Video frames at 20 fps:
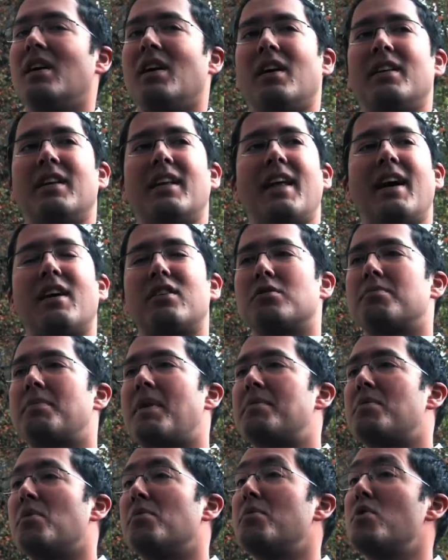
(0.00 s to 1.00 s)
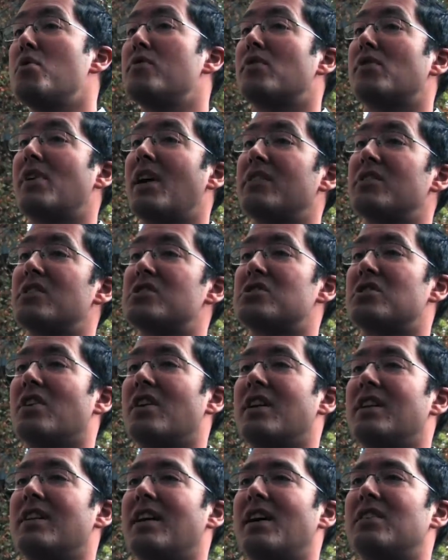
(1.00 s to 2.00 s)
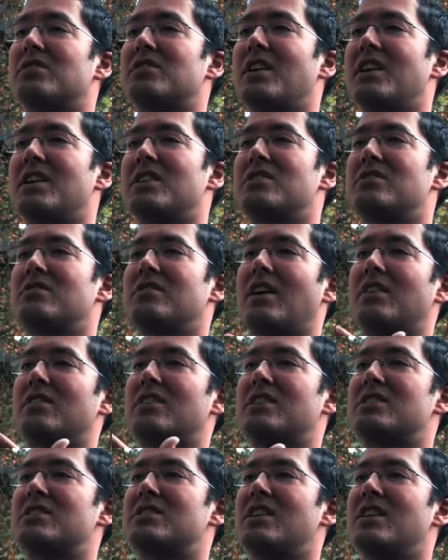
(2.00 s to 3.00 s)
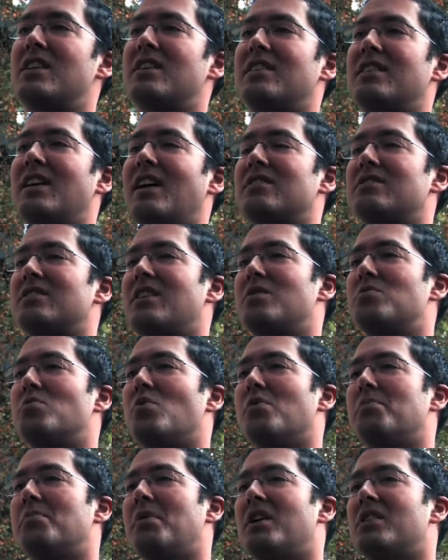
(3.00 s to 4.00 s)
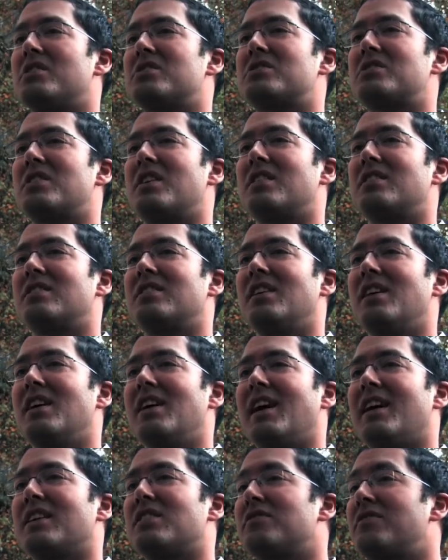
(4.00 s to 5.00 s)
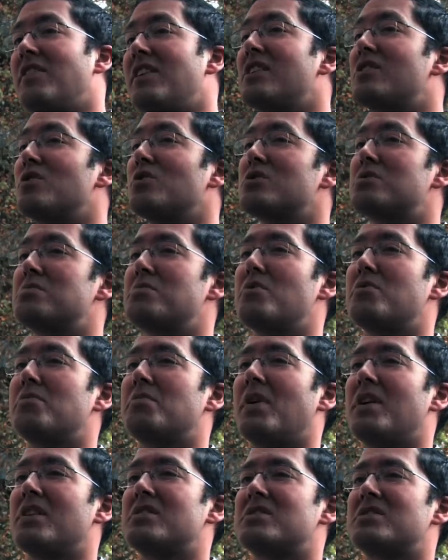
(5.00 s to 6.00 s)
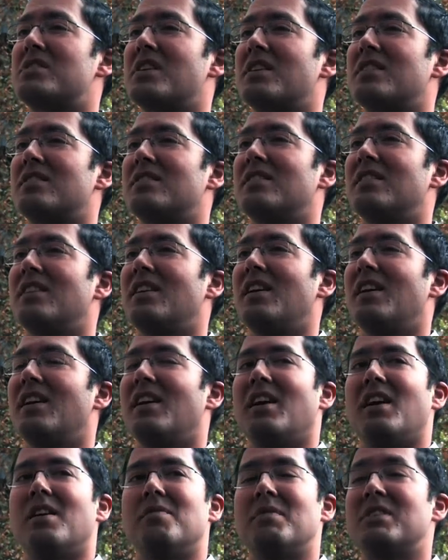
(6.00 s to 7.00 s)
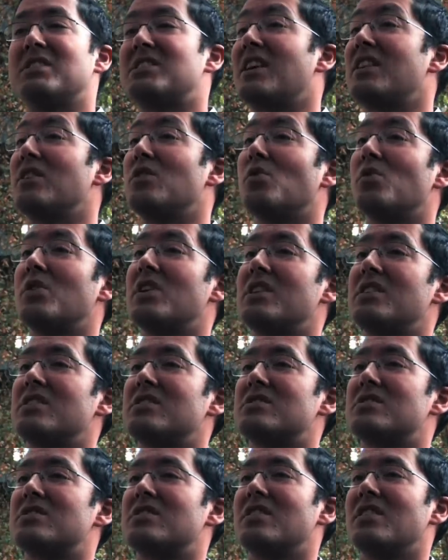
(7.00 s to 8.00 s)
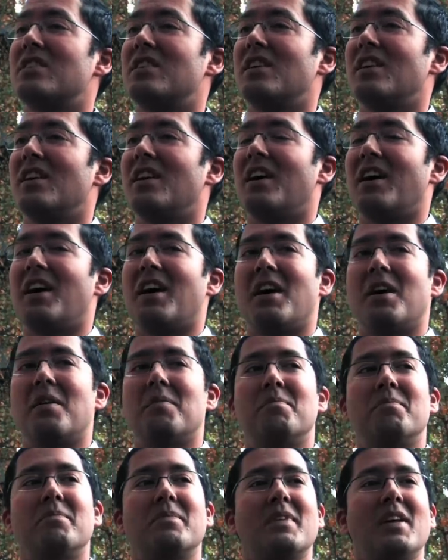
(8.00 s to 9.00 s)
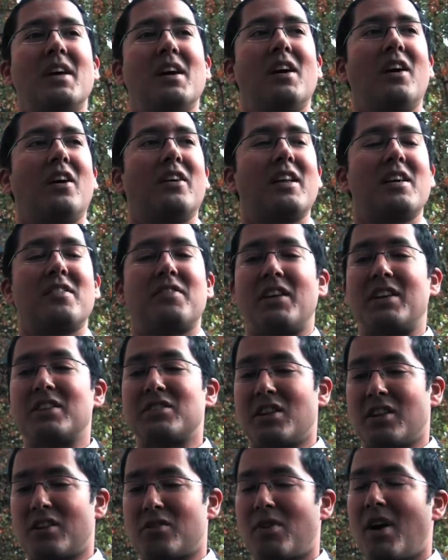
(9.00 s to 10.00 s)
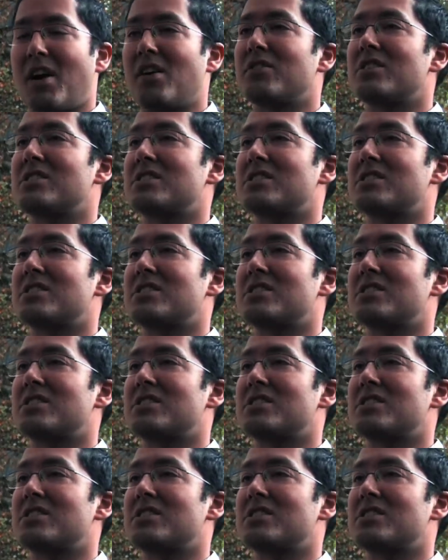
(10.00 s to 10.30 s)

And then how do people move around the site? How do they see it? How do they walk past it? How do vehicles move past it? Is there noise? Are there things in the ground?